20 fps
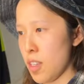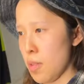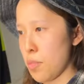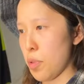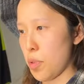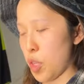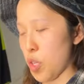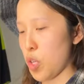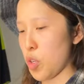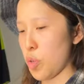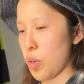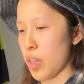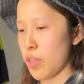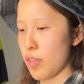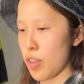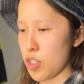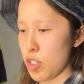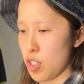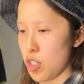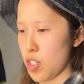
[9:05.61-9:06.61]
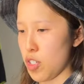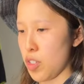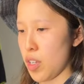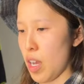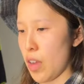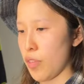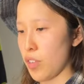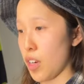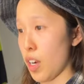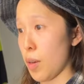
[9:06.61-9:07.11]
But the Korean version should
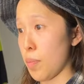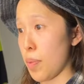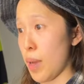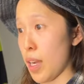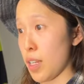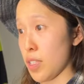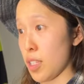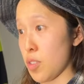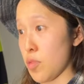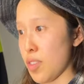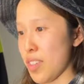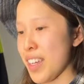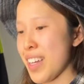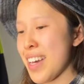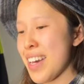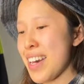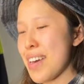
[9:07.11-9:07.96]
have god packs as well.